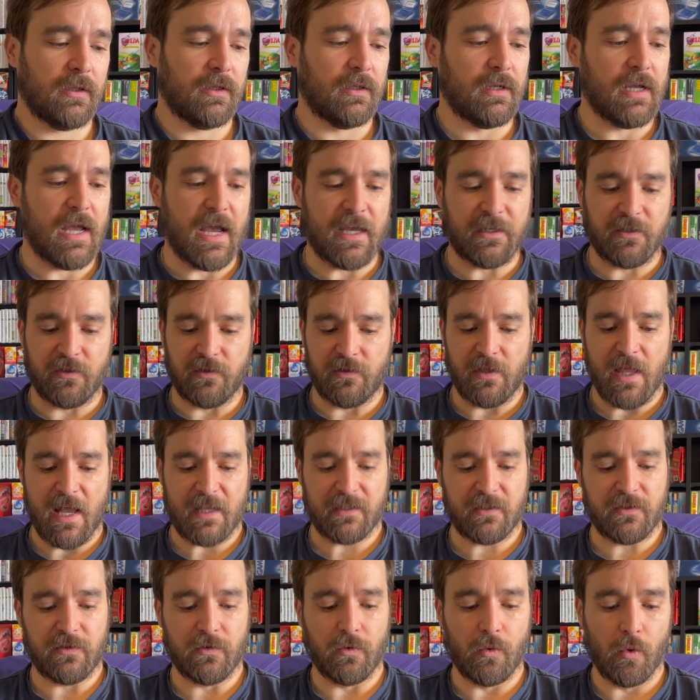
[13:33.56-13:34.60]
as
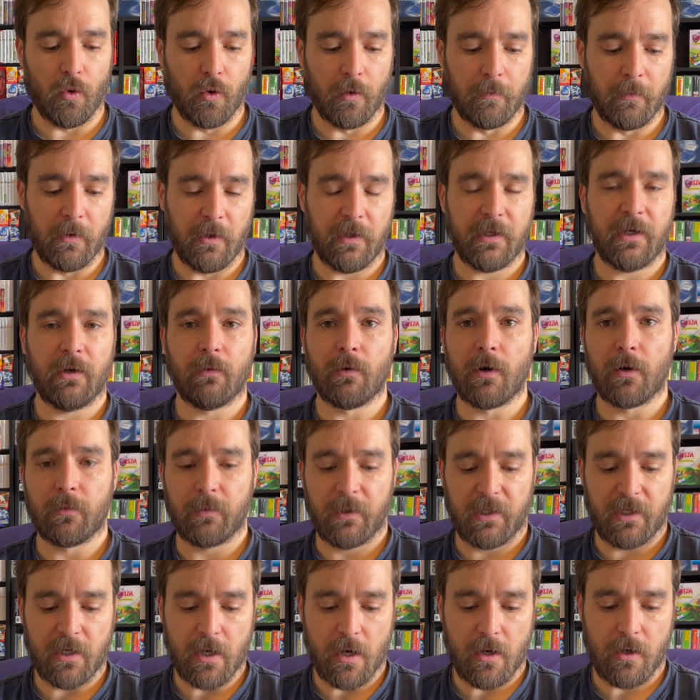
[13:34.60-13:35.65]
that's normally where we
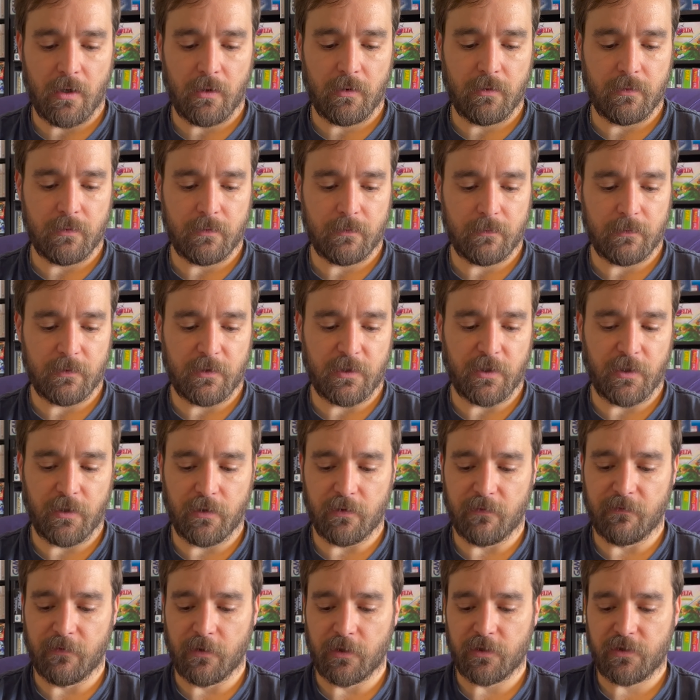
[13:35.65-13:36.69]
go to
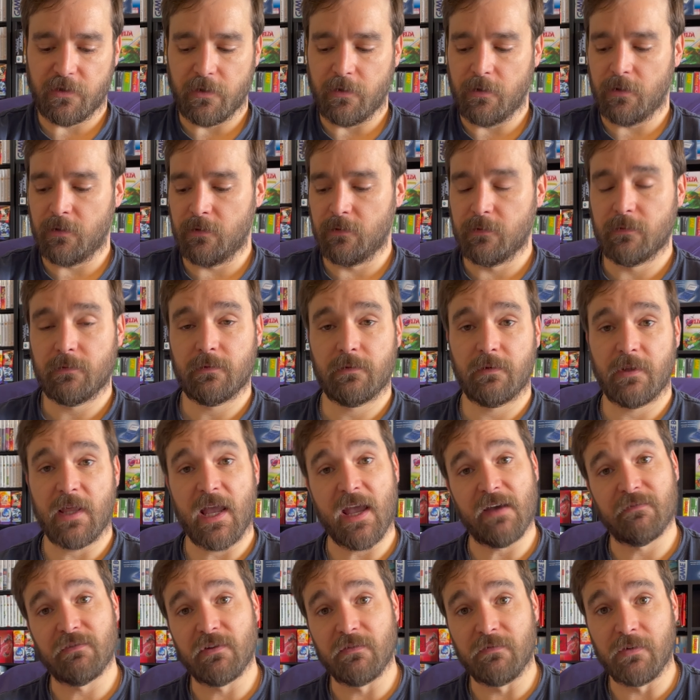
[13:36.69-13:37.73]
Universal. They
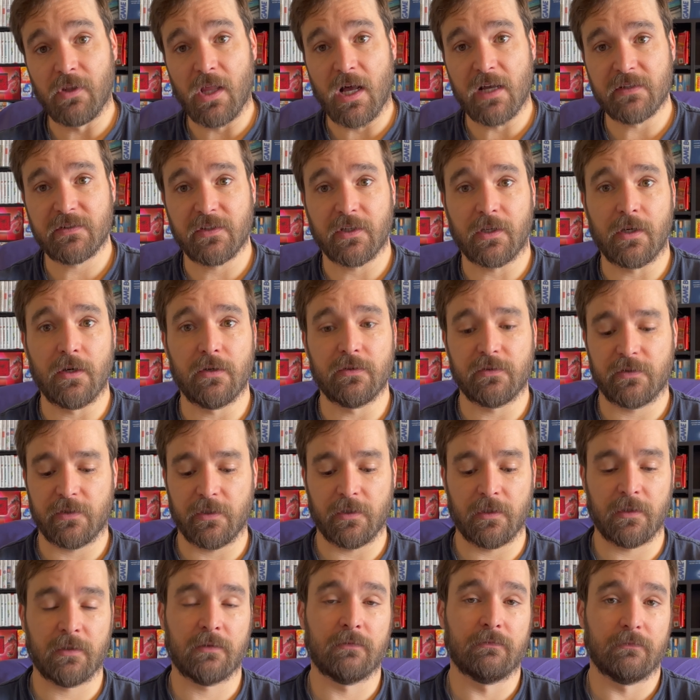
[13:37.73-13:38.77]
have the
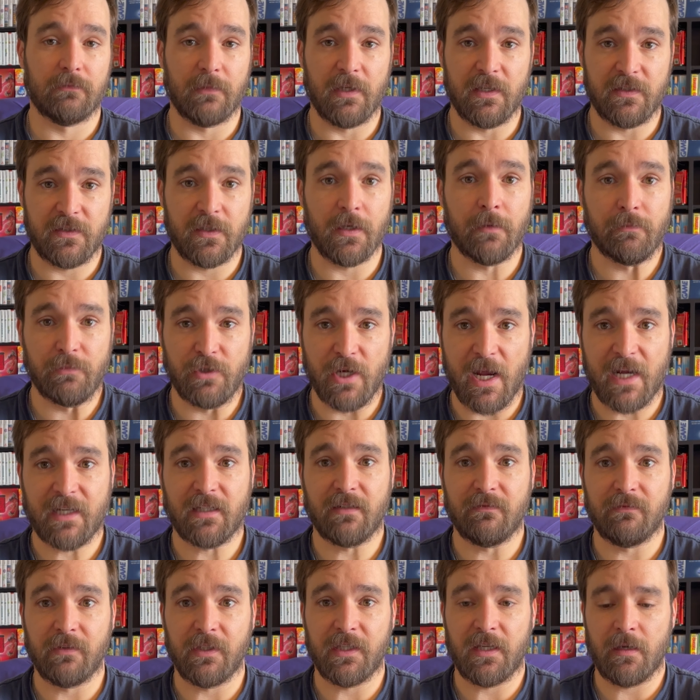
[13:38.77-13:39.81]
Velocicoaster. It's
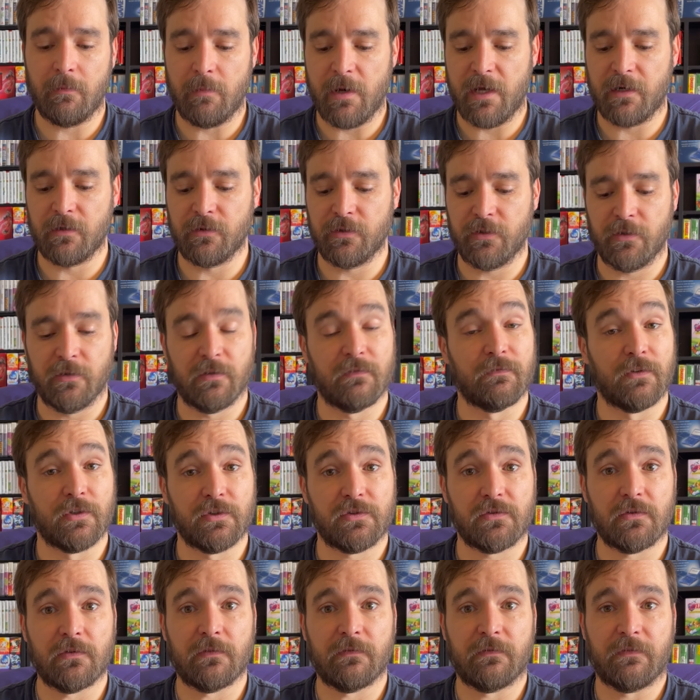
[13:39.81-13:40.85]
objectively a better
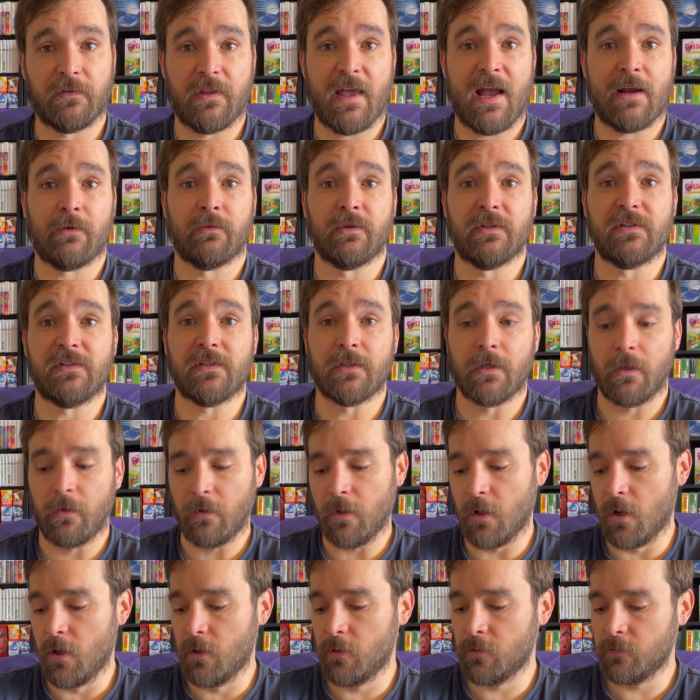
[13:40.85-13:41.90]
Universal for that reason
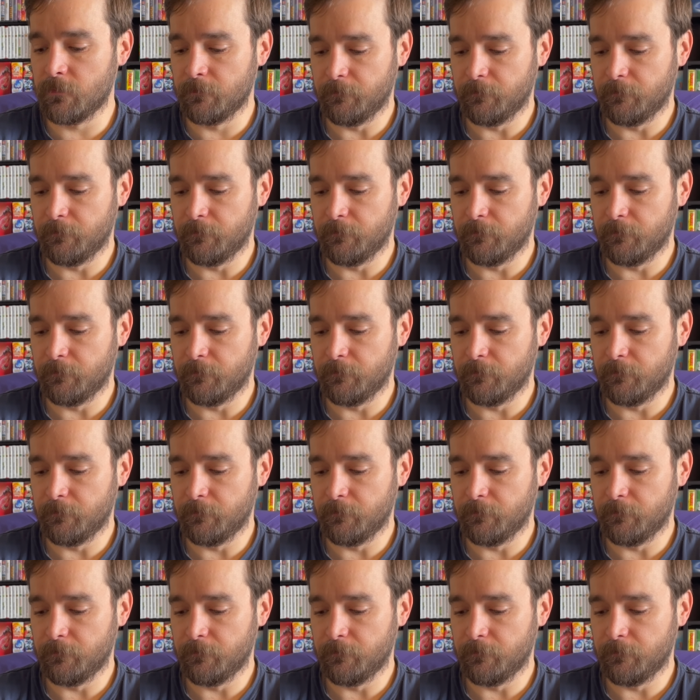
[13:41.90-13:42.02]
alone.